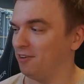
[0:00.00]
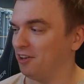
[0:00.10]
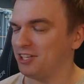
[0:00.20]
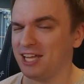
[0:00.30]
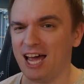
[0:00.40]

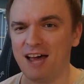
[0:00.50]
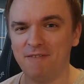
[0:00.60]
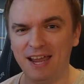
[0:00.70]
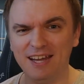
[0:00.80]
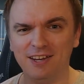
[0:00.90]
not
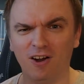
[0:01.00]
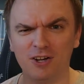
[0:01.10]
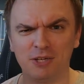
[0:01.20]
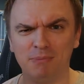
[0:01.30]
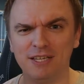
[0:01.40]
have any
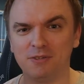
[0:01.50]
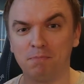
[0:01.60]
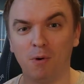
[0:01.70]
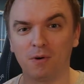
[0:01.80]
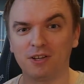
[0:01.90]
RGB
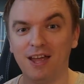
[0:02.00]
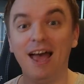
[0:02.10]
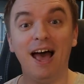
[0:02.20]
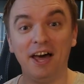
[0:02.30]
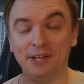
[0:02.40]
support
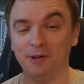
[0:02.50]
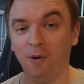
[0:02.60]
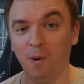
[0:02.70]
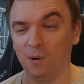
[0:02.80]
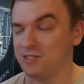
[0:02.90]
at
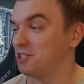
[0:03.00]
all.